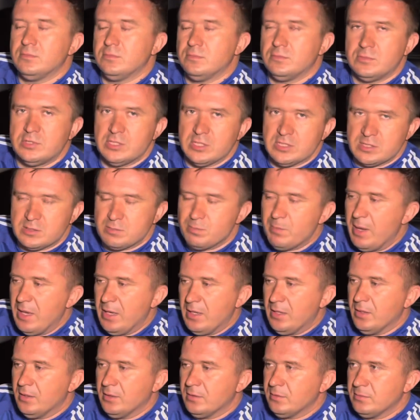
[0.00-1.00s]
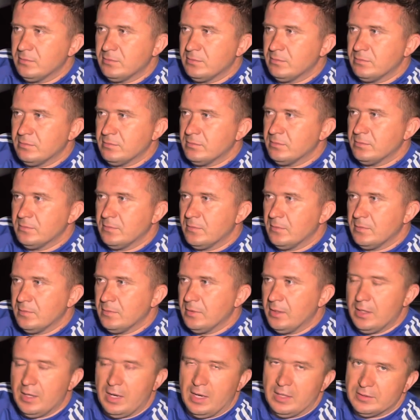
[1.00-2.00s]
just make it
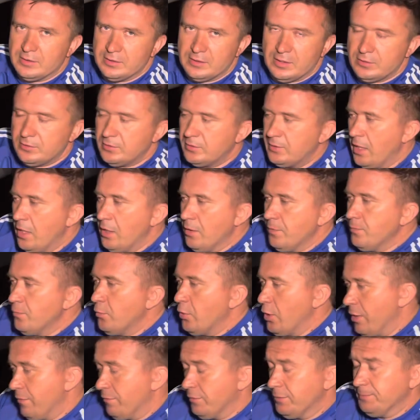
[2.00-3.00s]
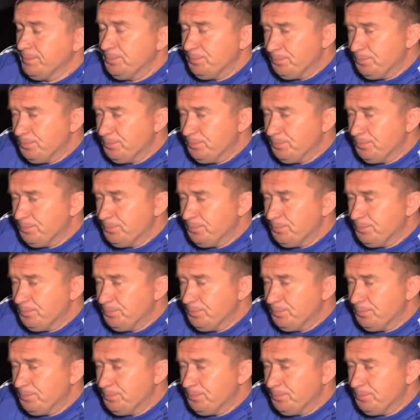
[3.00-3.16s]
on another day, whatever.